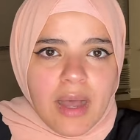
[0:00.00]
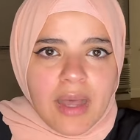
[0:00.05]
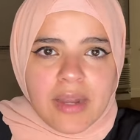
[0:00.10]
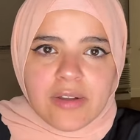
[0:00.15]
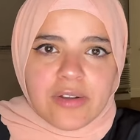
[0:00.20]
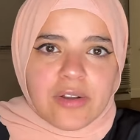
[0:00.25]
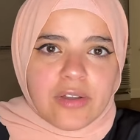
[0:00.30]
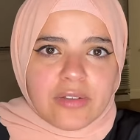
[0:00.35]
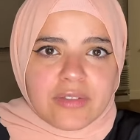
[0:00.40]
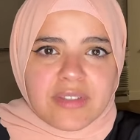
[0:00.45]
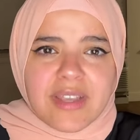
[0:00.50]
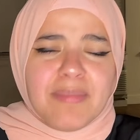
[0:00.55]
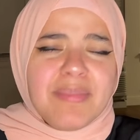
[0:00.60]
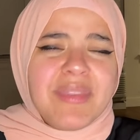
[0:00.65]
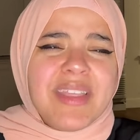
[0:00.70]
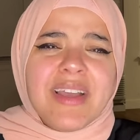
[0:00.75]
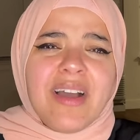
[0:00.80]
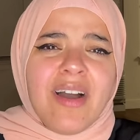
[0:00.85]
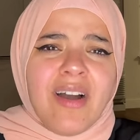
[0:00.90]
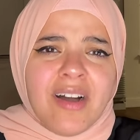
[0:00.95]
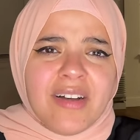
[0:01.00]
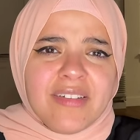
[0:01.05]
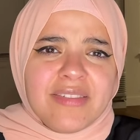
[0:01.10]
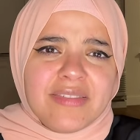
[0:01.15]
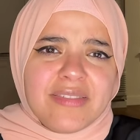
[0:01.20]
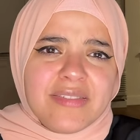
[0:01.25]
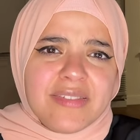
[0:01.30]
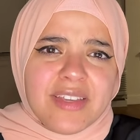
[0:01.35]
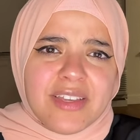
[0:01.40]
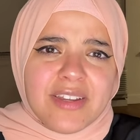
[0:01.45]
I don't know, something
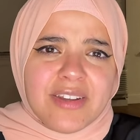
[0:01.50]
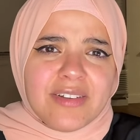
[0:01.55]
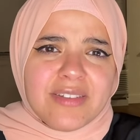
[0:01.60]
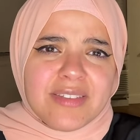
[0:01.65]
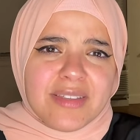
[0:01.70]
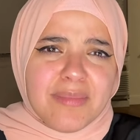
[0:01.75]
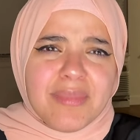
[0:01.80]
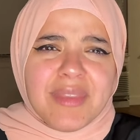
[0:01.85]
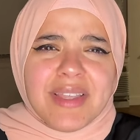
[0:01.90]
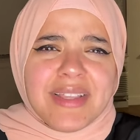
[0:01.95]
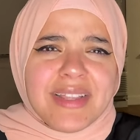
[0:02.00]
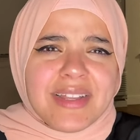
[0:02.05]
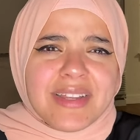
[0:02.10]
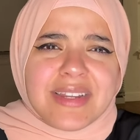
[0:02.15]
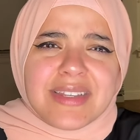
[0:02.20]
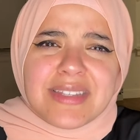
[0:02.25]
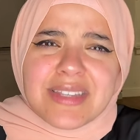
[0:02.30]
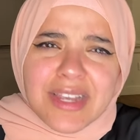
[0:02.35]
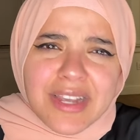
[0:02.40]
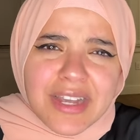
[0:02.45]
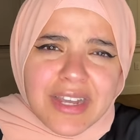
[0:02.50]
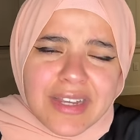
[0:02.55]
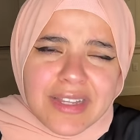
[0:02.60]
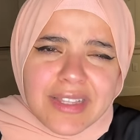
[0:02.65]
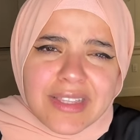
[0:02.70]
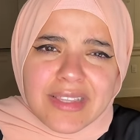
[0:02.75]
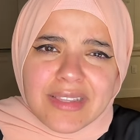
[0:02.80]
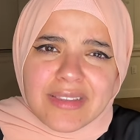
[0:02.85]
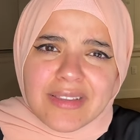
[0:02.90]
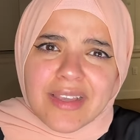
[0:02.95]
off, you know, something that isn't
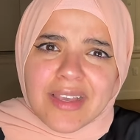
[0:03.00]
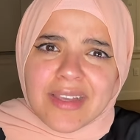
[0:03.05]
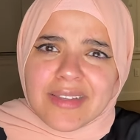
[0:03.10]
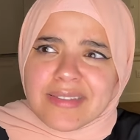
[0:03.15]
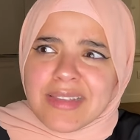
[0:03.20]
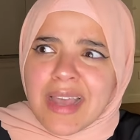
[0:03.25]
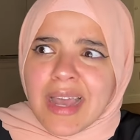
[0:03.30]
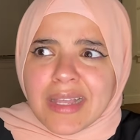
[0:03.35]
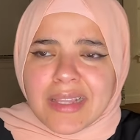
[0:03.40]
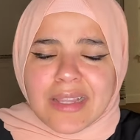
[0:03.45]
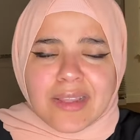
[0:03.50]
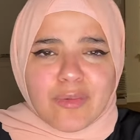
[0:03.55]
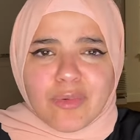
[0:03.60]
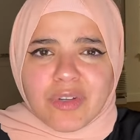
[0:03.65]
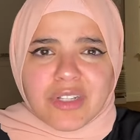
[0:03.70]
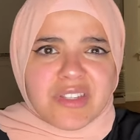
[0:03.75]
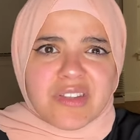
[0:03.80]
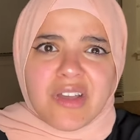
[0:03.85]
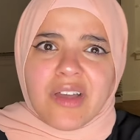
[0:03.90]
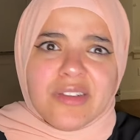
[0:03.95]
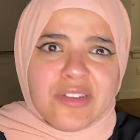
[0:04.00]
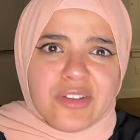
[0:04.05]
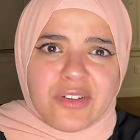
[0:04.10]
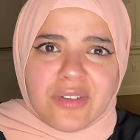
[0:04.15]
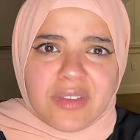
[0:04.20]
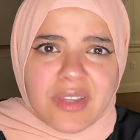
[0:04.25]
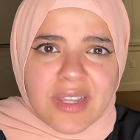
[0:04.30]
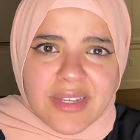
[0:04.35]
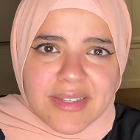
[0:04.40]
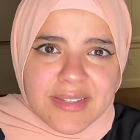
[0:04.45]
exactly what's on
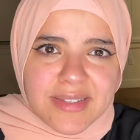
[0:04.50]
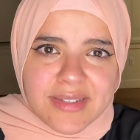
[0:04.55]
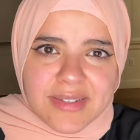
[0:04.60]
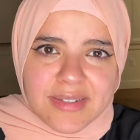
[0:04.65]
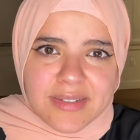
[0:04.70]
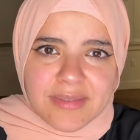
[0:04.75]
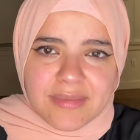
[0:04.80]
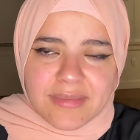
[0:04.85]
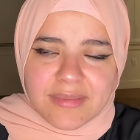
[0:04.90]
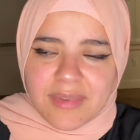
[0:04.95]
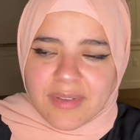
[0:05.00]
your list.